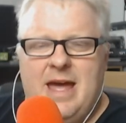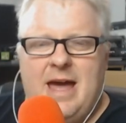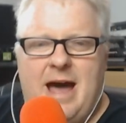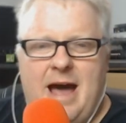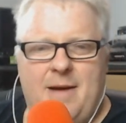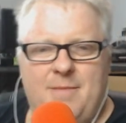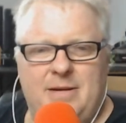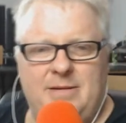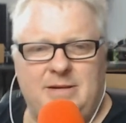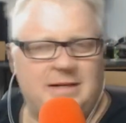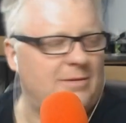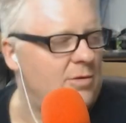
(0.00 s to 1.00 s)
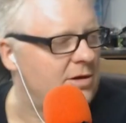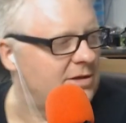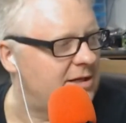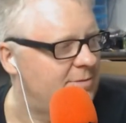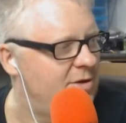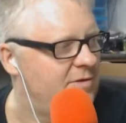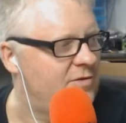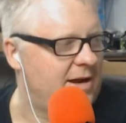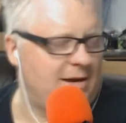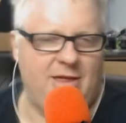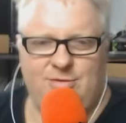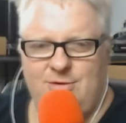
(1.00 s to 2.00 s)
But we'll just move
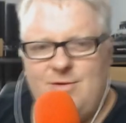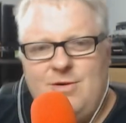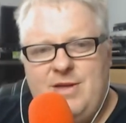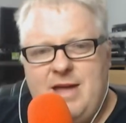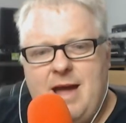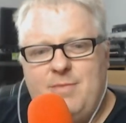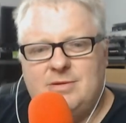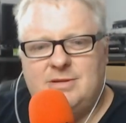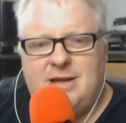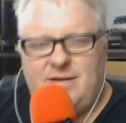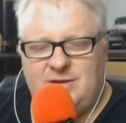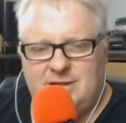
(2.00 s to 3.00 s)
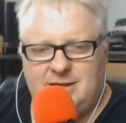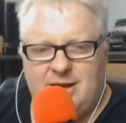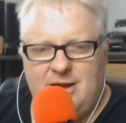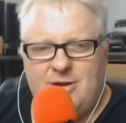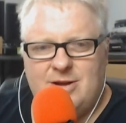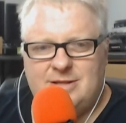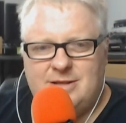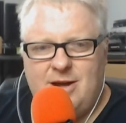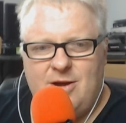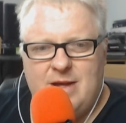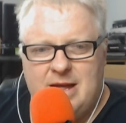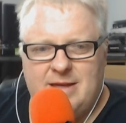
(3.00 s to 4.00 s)
quickly through all the Apple stuff, just so you guys
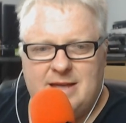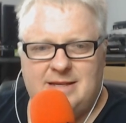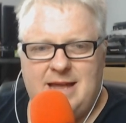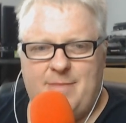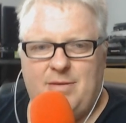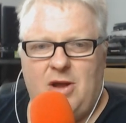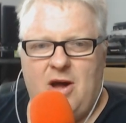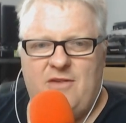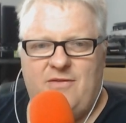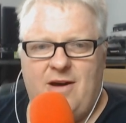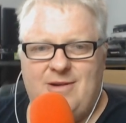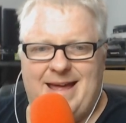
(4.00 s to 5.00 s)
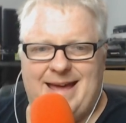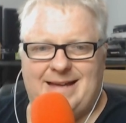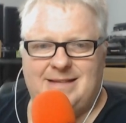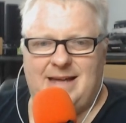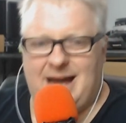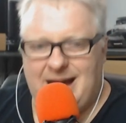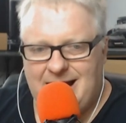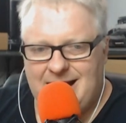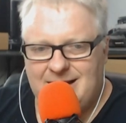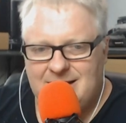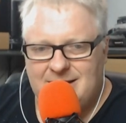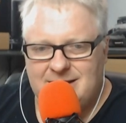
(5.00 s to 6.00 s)
know. There's an Apple iPhone
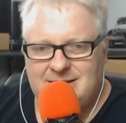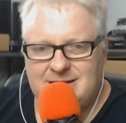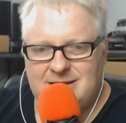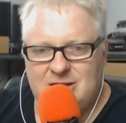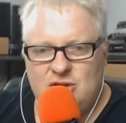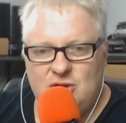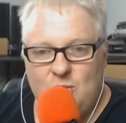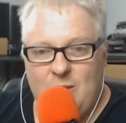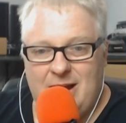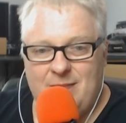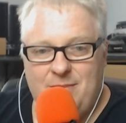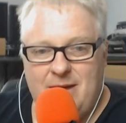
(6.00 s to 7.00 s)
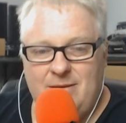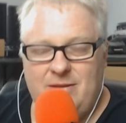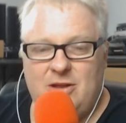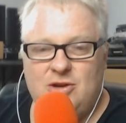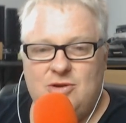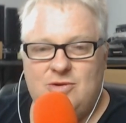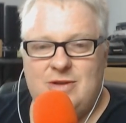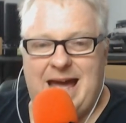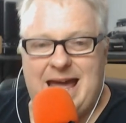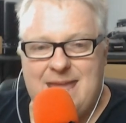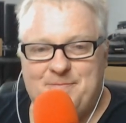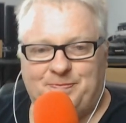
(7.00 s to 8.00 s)
XR. This is a new one, apparently the new
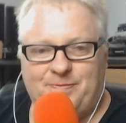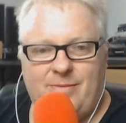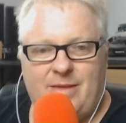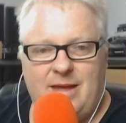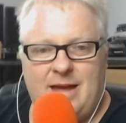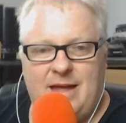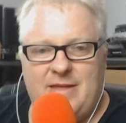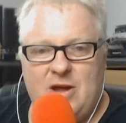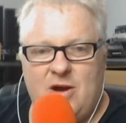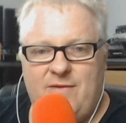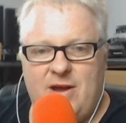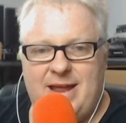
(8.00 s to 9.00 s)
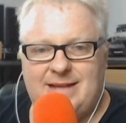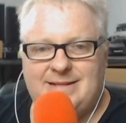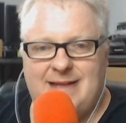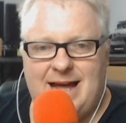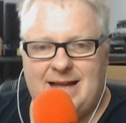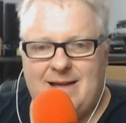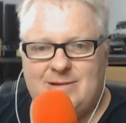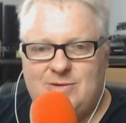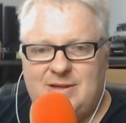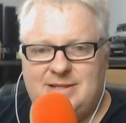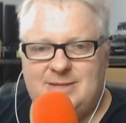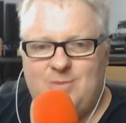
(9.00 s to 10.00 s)
name. The iPhone XR comes
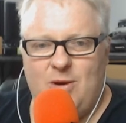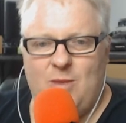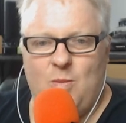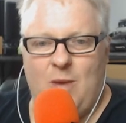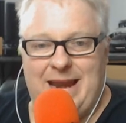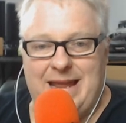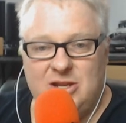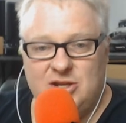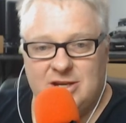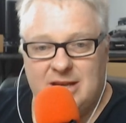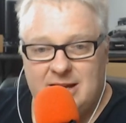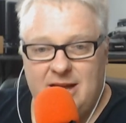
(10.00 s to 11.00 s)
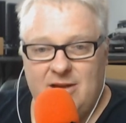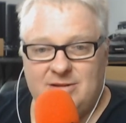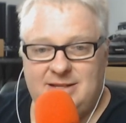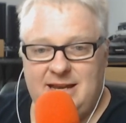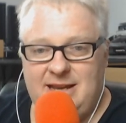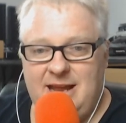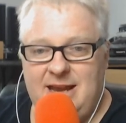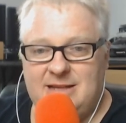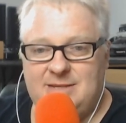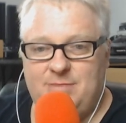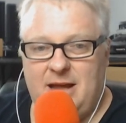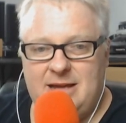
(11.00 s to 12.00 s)
with a 6.1 inch LCD
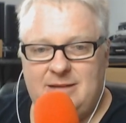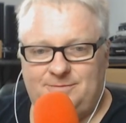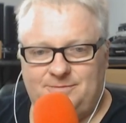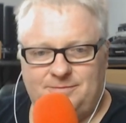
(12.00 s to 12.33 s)
display.